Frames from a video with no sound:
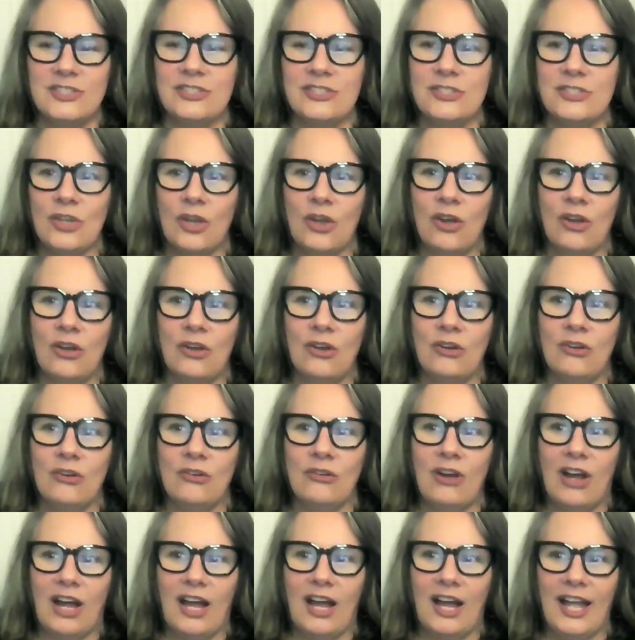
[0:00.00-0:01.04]

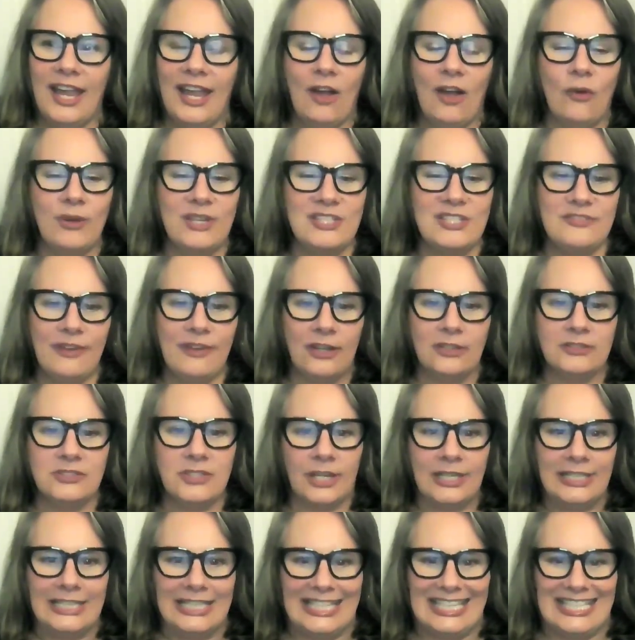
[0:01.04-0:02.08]
So I always felt
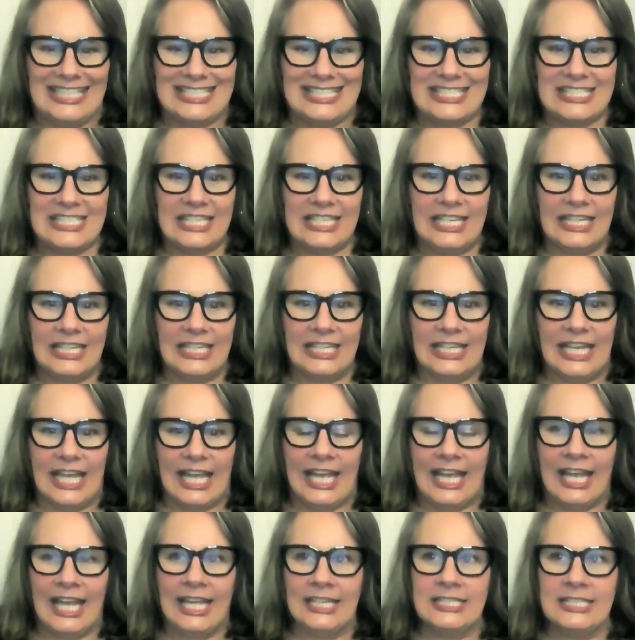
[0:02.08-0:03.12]
uneasy,
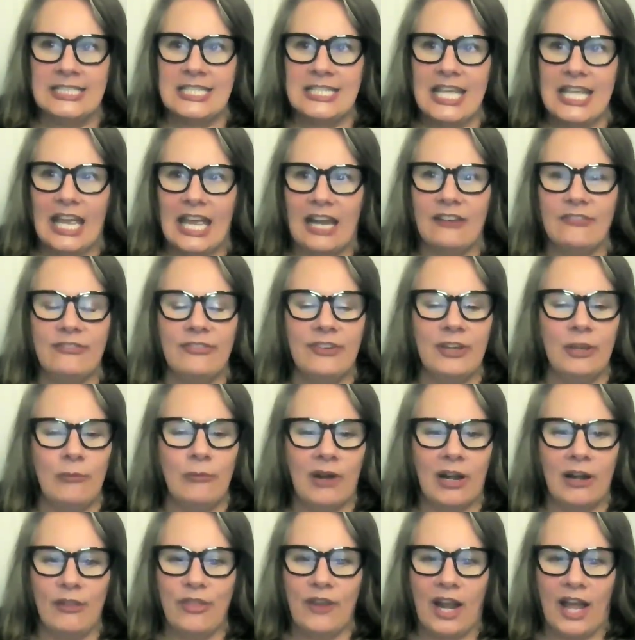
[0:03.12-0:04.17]
and
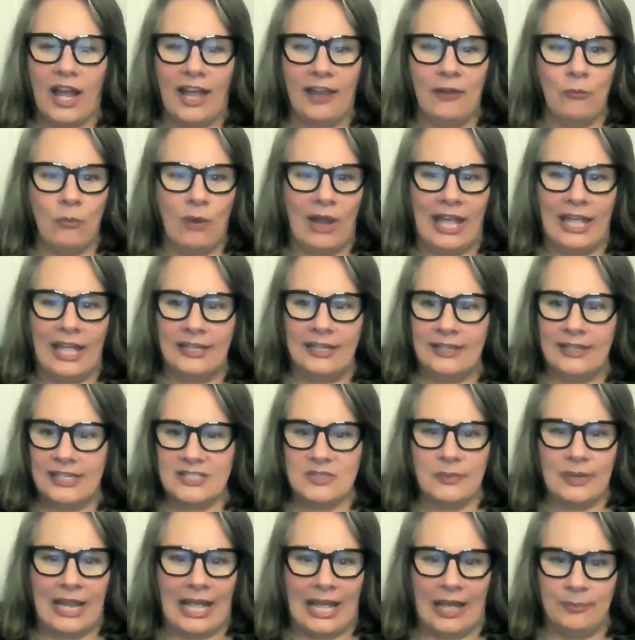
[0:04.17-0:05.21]
everywhere that I went,
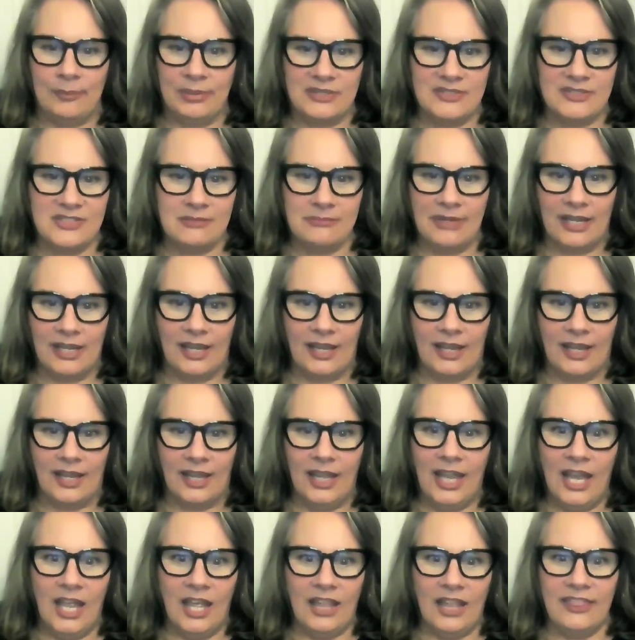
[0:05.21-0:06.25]
this would happen to me.
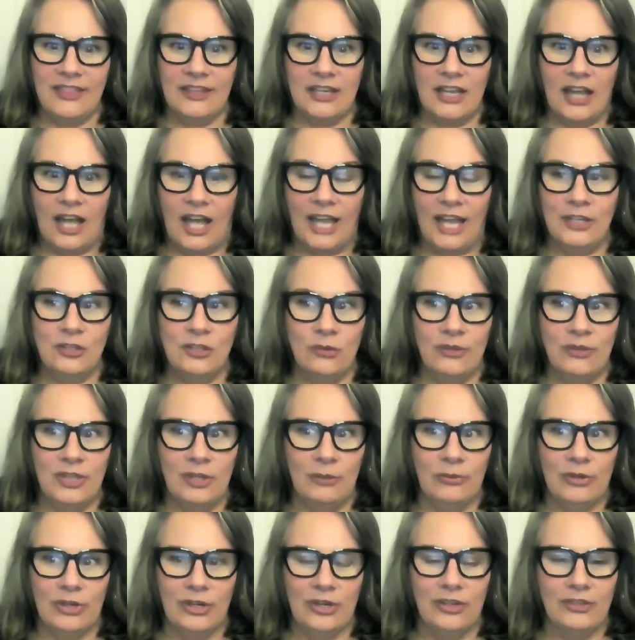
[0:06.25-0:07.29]
That I knew there
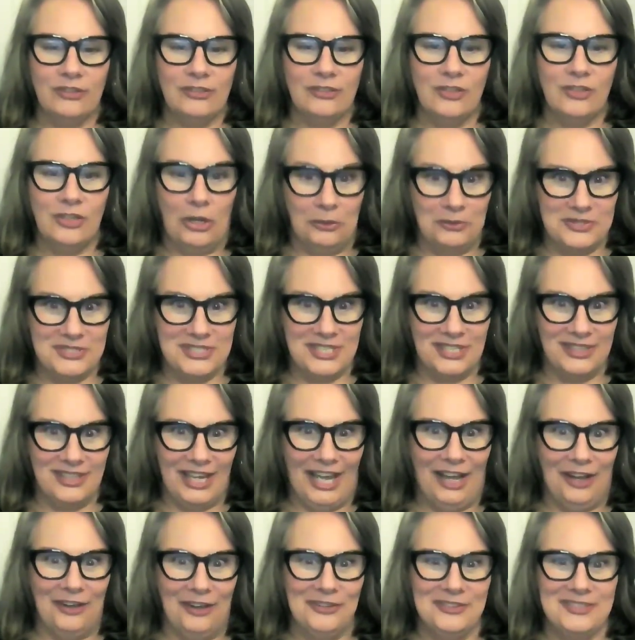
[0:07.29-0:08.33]
were ghosts in the
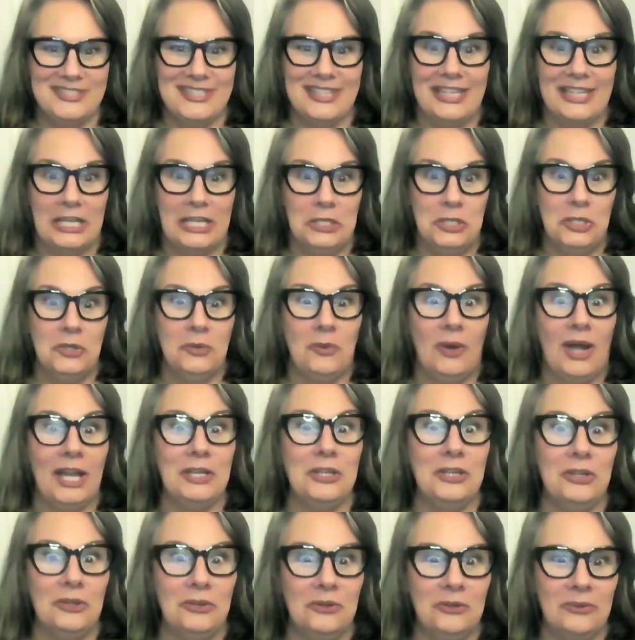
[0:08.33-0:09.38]
house, and they knew I
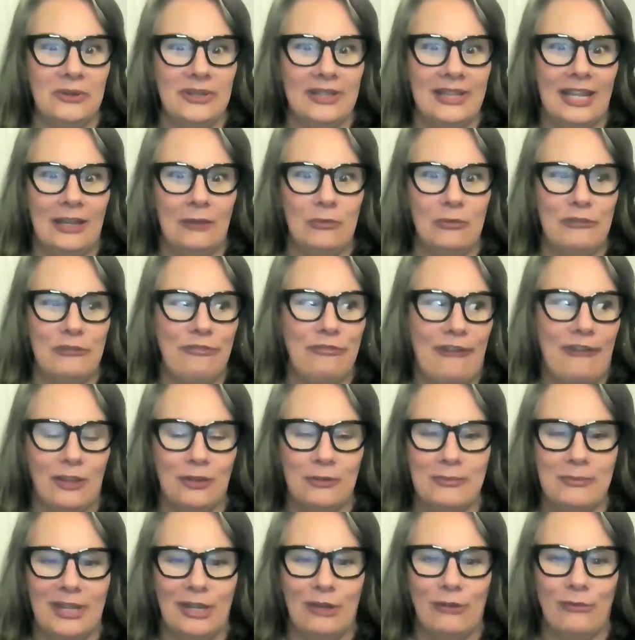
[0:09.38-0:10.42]
knew, and they would
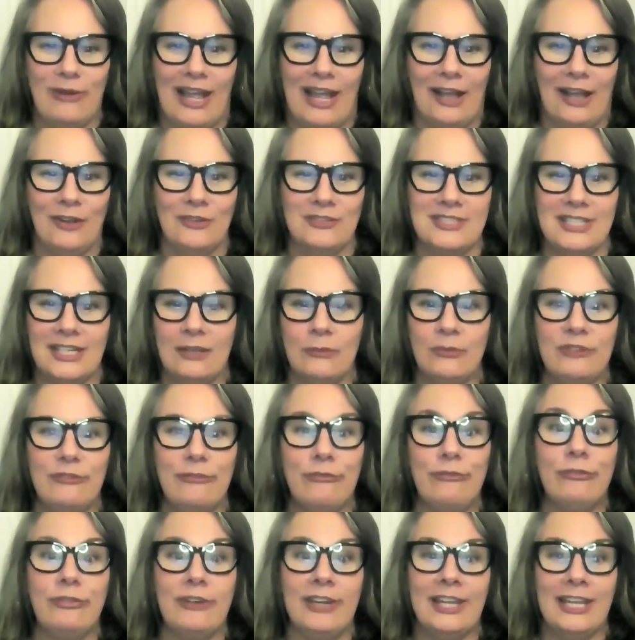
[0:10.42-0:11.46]
follow me around, and it would
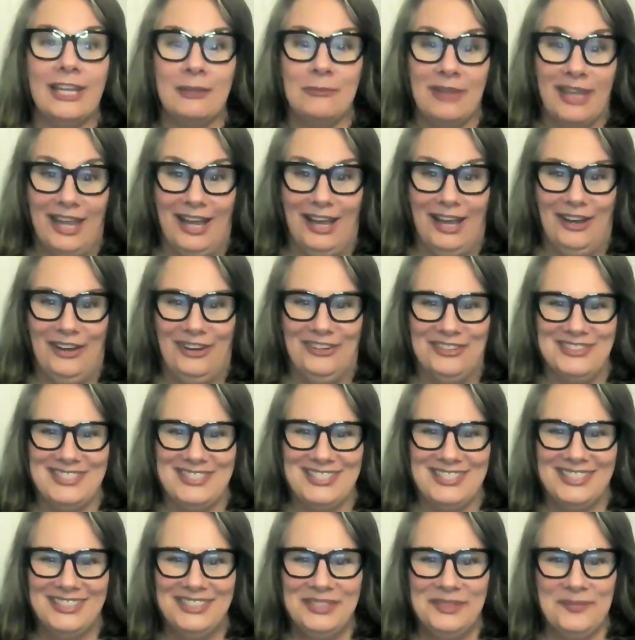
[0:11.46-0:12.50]
freak me
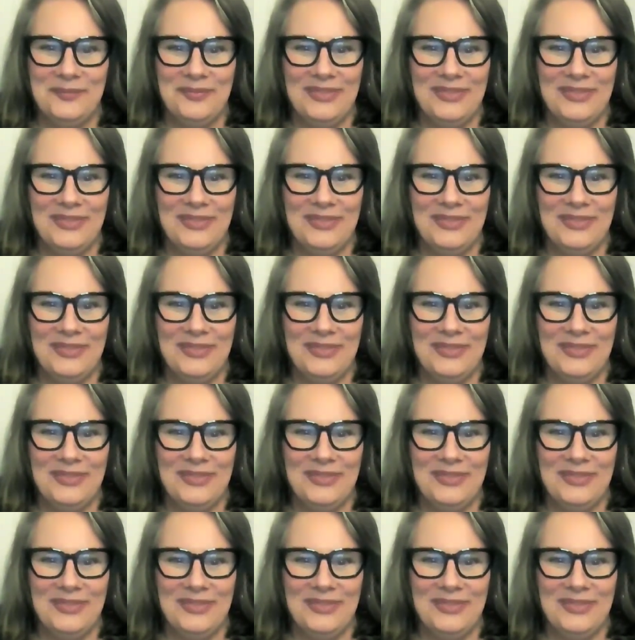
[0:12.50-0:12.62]
out.